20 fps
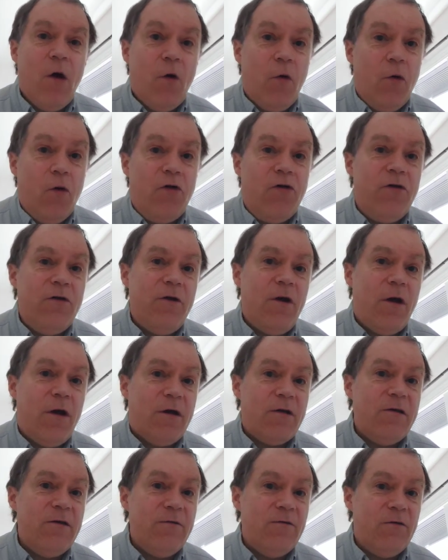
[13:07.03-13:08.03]

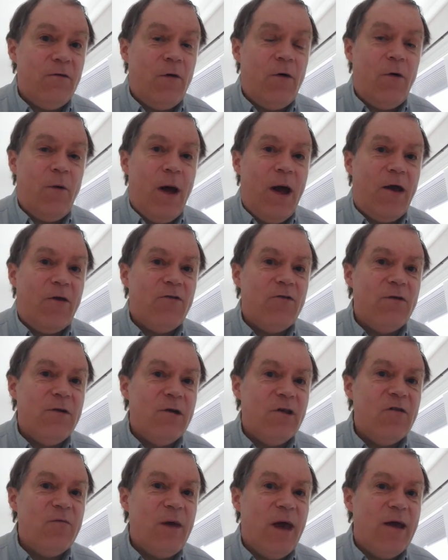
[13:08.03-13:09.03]
orthodoxy of
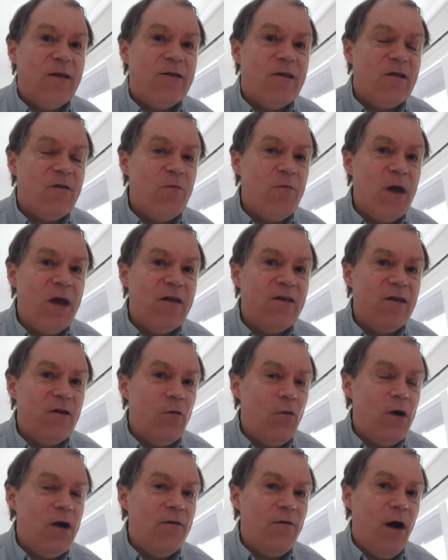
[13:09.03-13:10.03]
Zoroastrianism as its
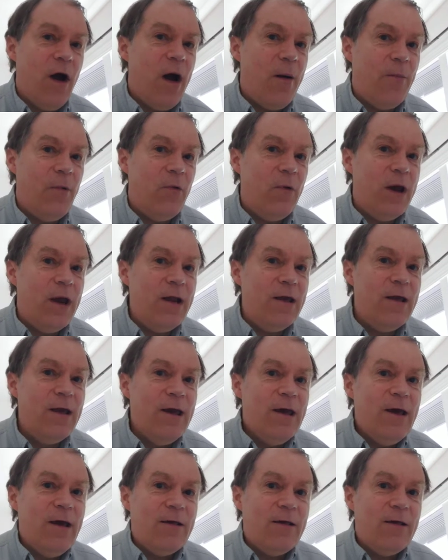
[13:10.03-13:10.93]
basic way of operating.